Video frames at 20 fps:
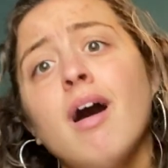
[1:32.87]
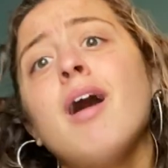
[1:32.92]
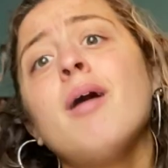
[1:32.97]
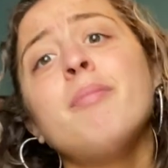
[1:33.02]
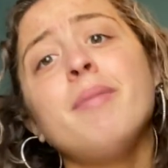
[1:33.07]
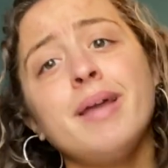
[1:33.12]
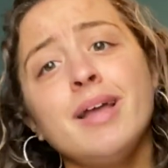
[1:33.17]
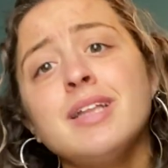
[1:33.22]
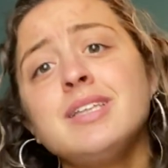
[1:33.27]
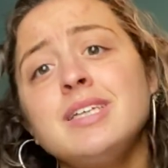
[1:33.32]

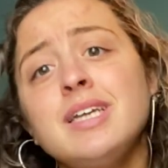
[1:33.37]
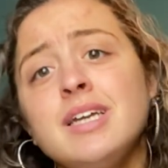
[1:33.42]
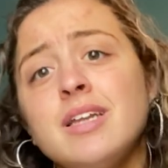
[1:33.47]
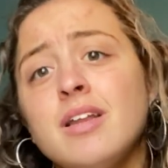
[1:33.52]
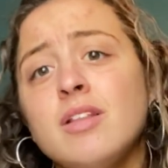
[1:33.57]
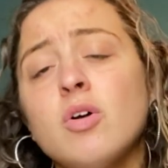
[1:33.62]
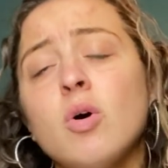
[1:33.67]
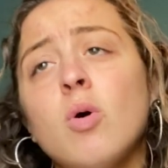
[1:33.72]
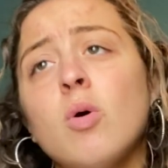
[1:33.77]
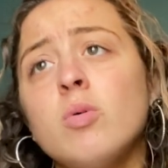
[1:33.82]
I'm 18,
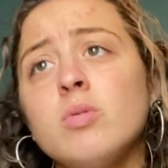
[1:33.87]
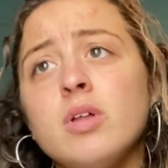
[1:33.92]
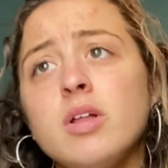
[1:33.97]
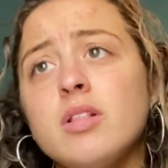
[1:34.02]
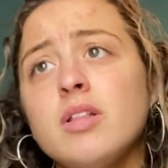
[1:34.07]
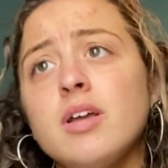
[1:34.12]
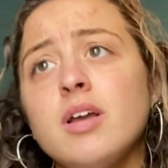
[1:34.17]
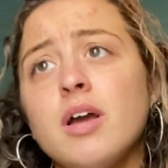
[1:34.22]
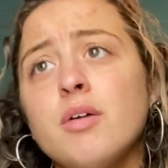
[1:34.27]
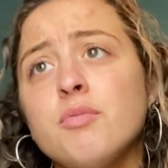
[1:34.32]
and the only
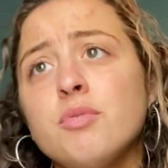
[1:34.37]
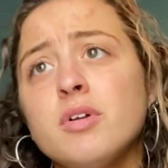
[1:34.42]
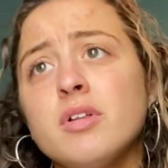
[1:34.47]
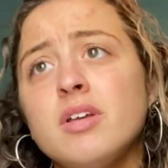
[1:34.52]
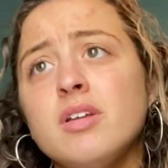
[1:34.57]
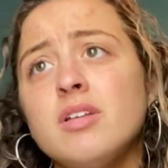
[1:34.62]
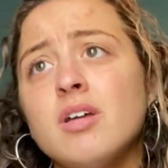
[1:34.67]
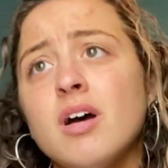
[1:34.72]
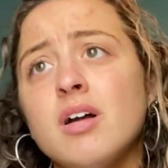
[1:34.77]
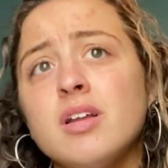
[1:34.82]
thing I've
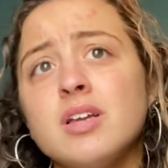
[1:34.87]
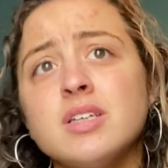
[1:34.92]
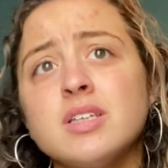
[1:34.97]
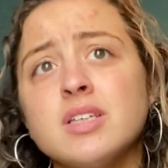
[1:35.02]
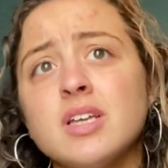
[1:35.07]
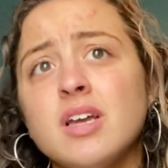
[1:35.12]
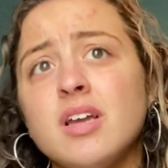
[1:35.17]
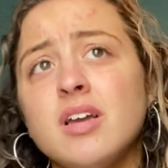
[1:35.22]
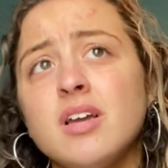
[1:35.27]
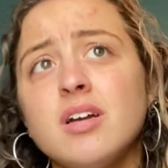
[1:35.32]
really done
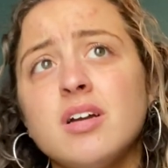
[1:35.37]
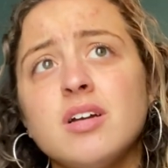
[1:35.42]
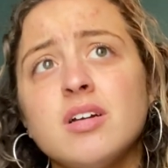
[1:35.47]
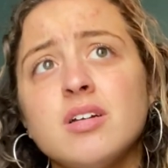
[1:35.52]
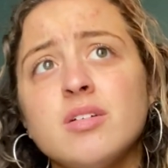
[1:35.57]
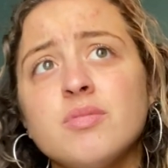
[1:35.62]
is, like,